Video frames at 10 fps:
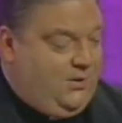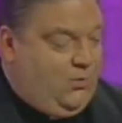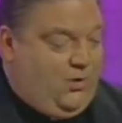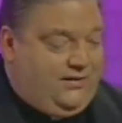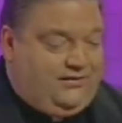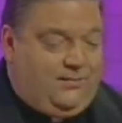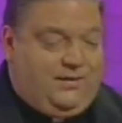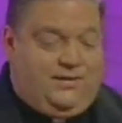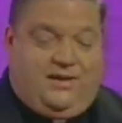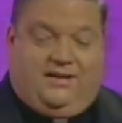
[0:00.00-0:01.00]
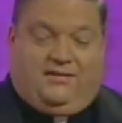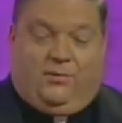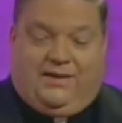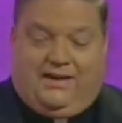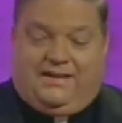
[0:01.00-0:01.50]
What are some of the things
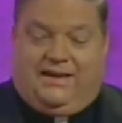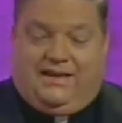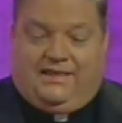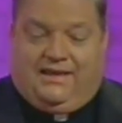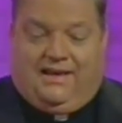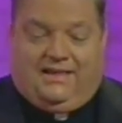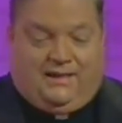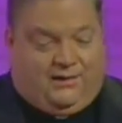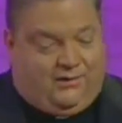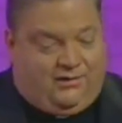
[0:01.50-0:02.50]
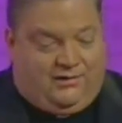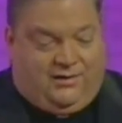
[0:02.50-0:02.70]
that we need to get in the kit that